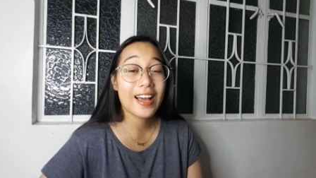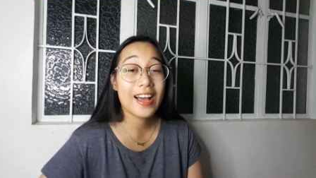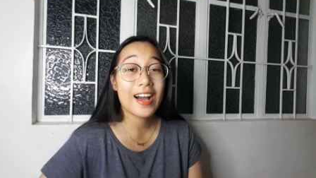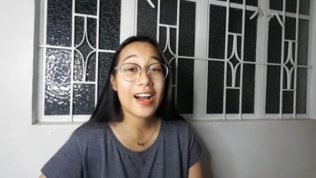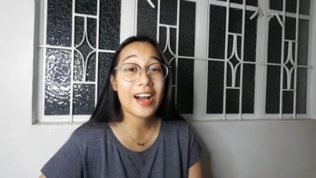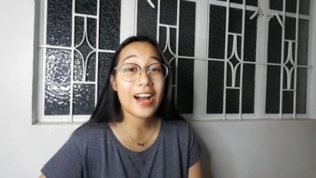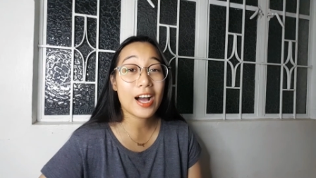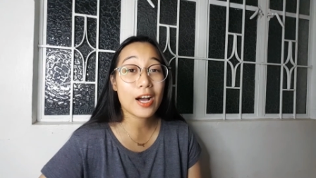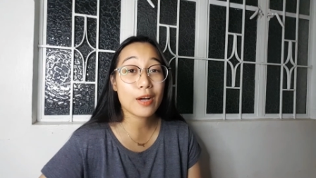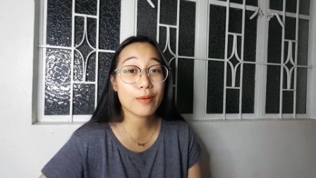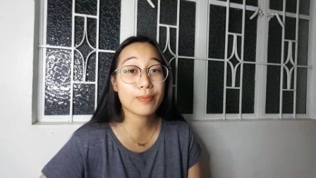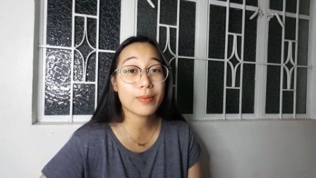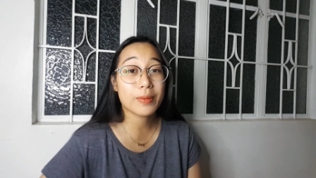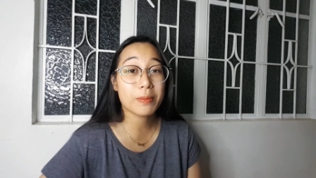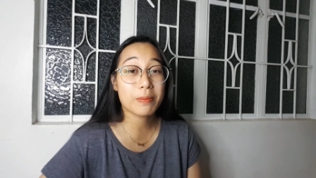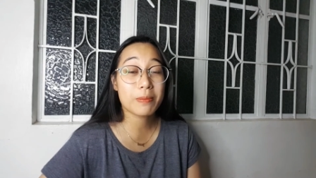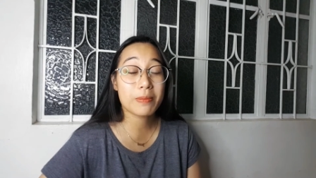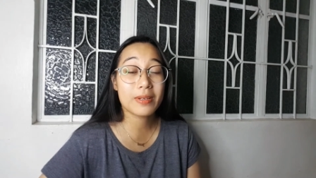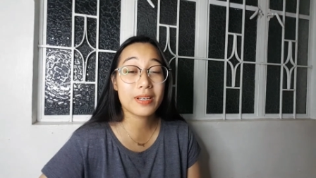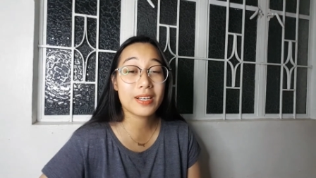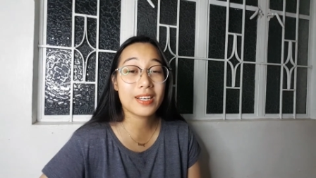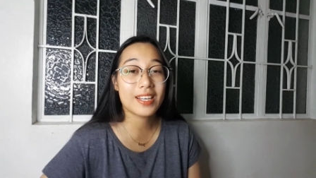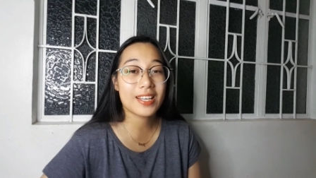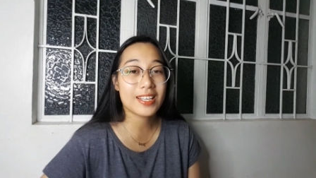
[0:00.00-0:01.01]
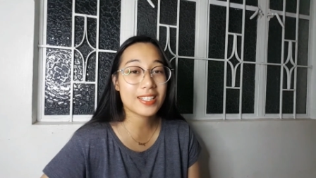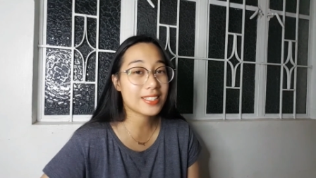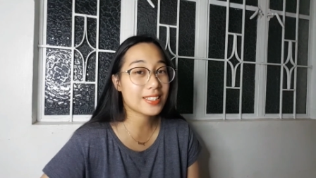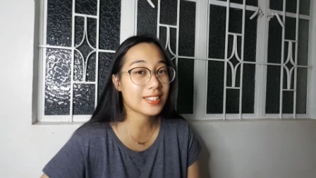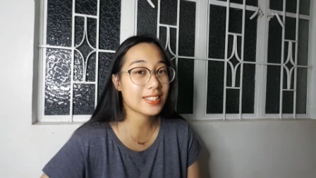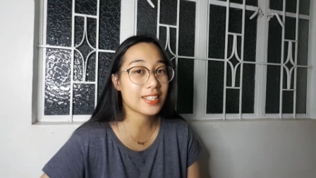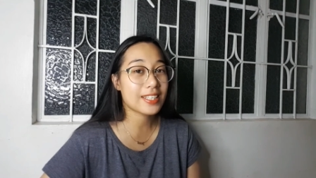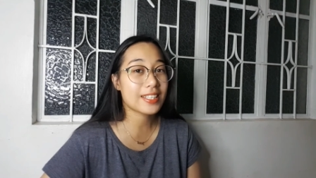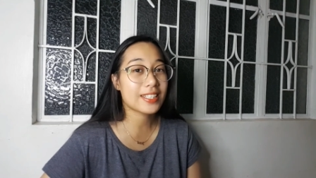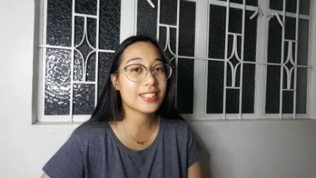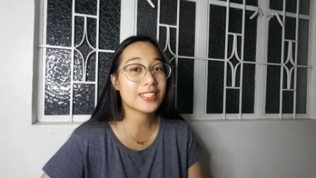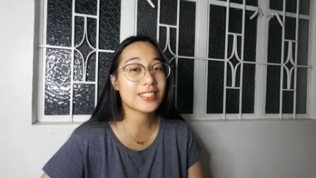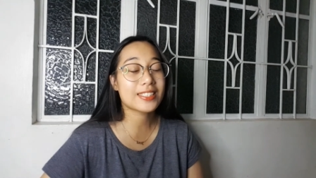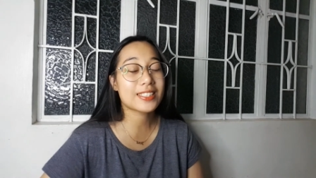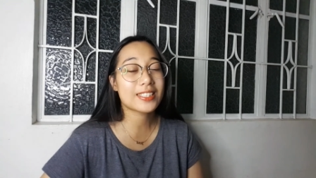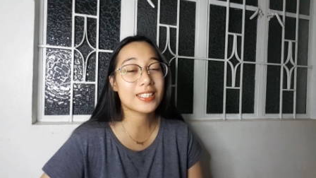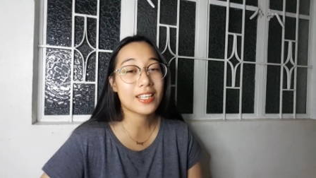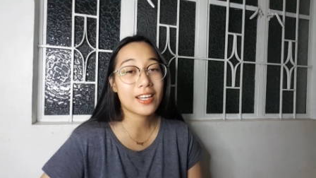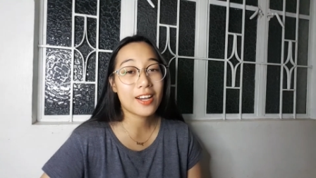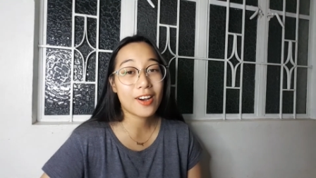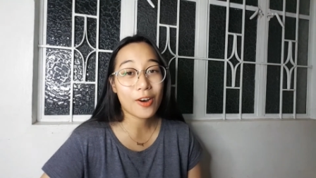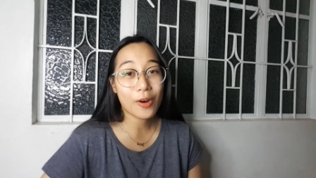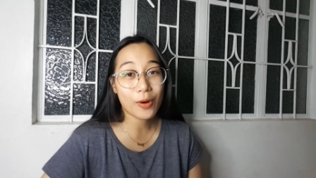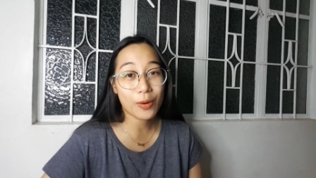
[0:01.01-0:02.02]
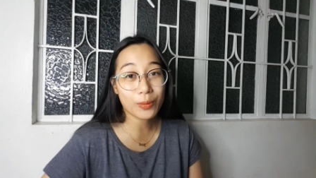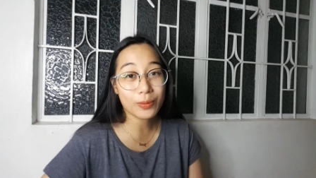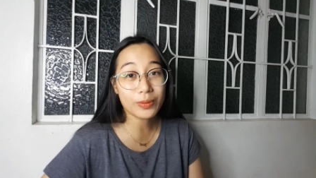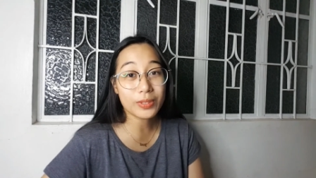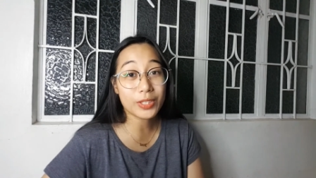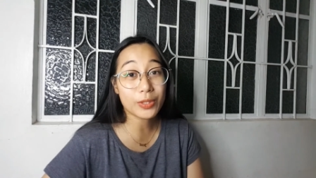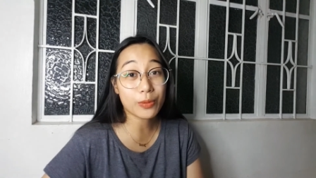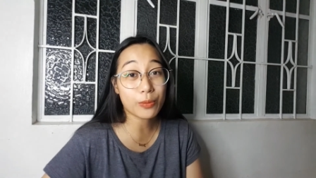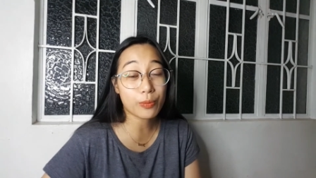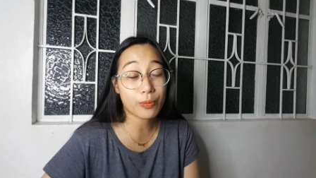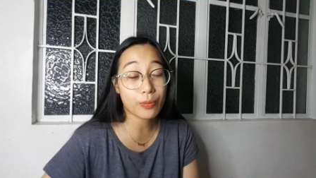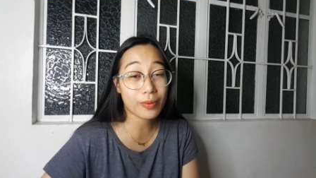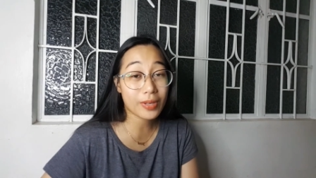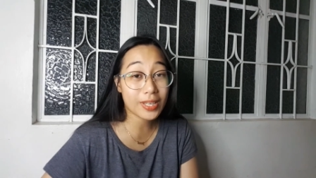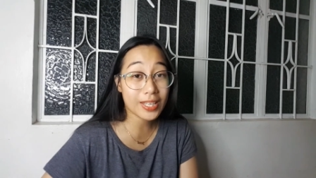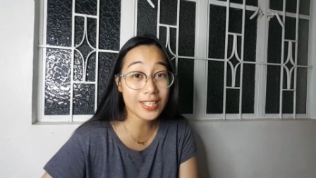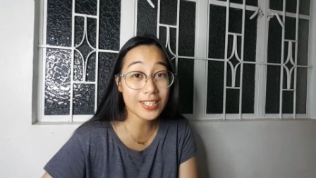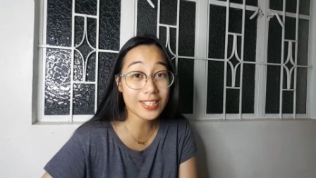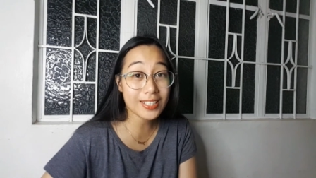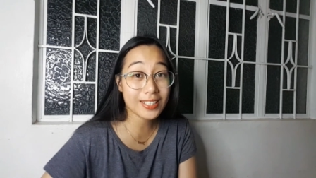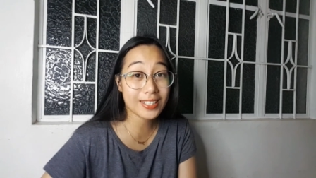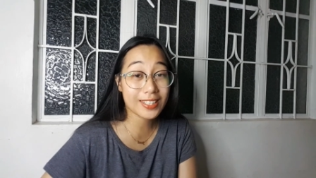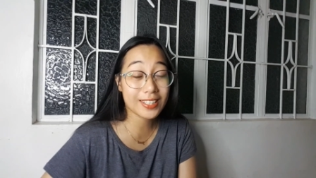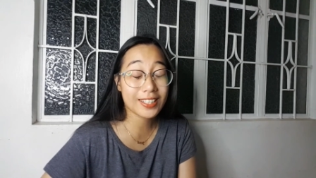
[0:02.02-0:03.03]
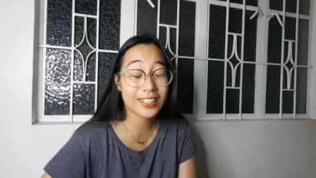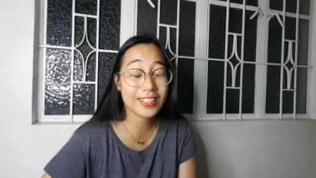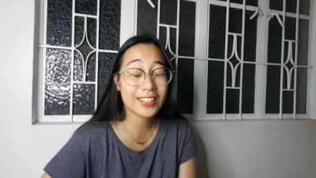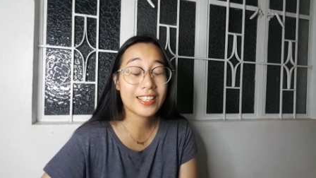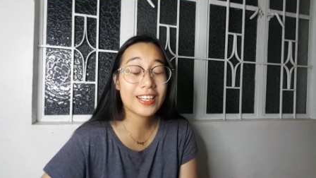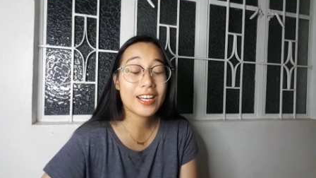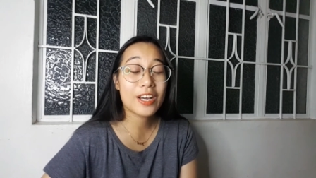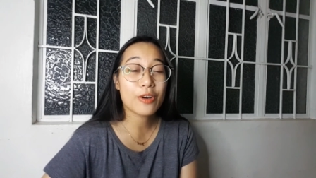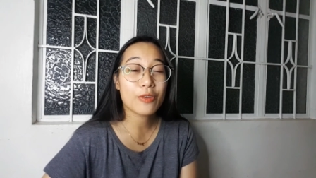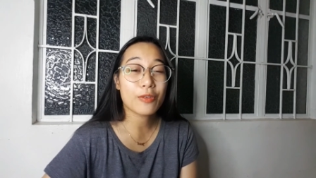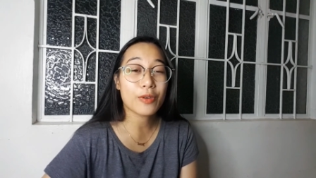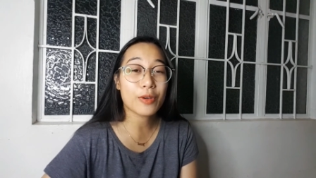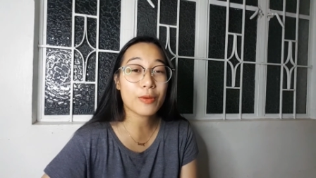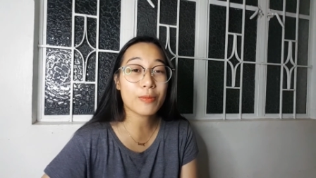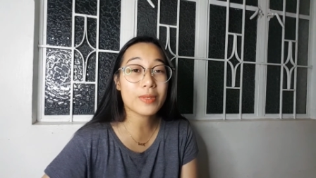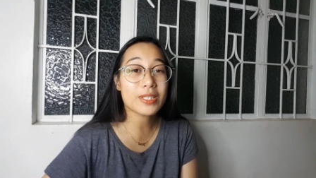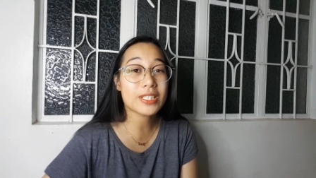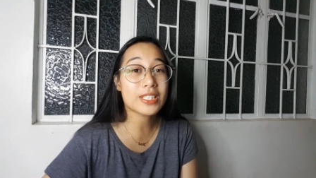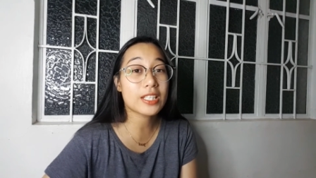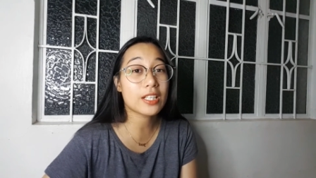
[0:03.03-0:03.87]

happy blessed Holy Week. We must